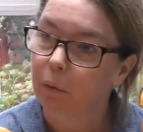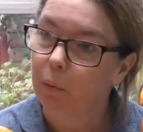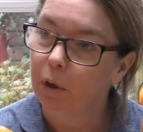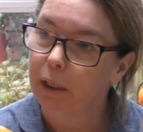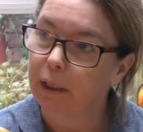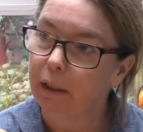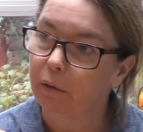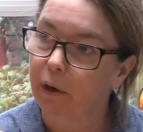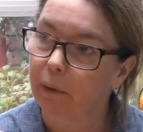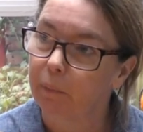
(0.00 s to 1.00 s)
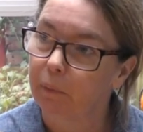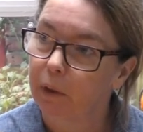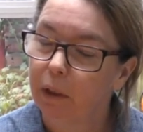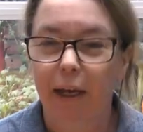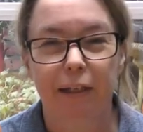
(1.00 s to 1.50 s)
One kilogram.
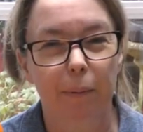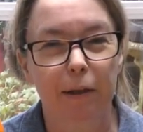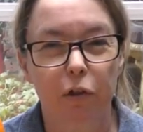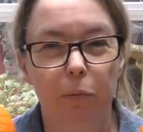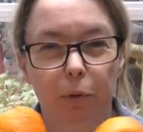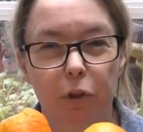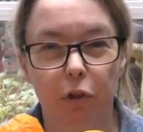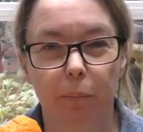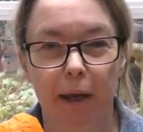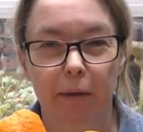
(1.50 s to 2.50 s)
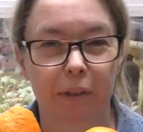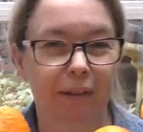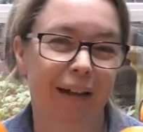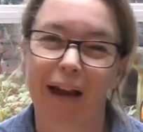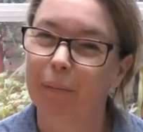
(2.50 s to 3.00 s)
Yeah, it's about two point two pounds,
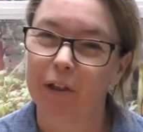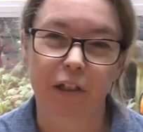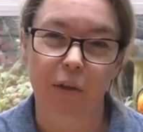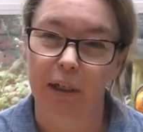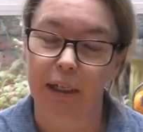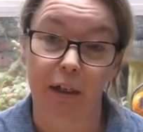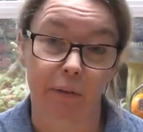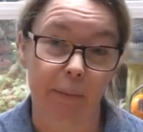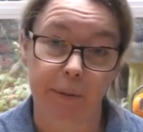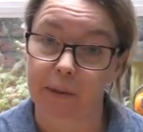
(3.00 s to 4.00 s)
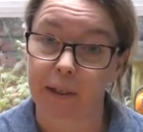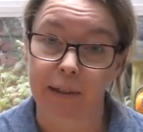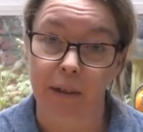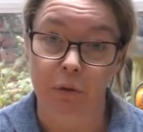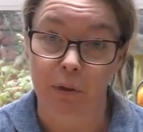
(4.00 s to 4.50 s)
isn't it? I'm going to do it in kilograms, because that's
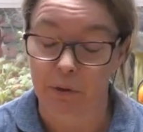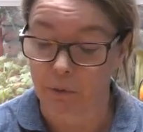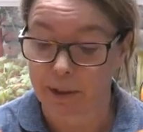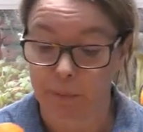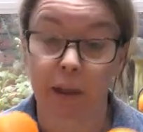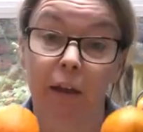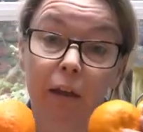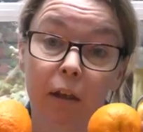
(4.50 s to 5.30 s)
how it's written in the recipe.